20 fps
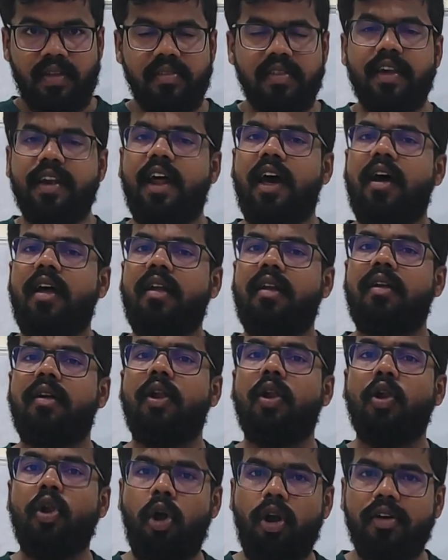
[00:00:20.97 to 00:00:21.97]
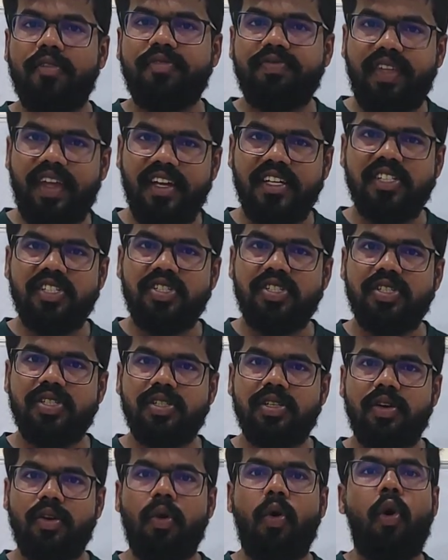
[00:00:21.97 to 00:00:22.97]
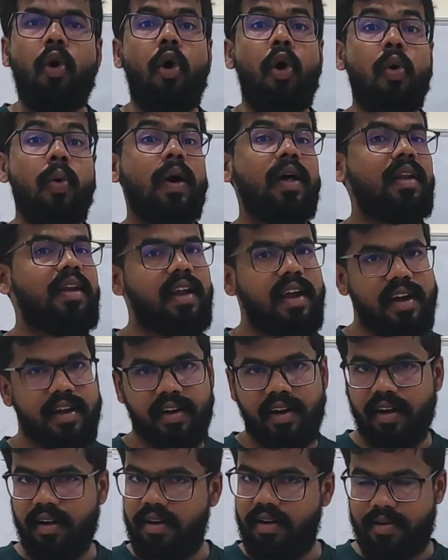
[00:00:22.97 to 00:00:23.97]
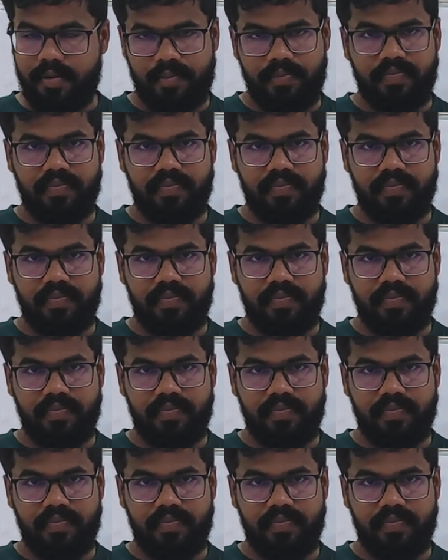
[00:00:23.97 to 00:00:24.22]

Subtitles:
There are a lot of things overrated.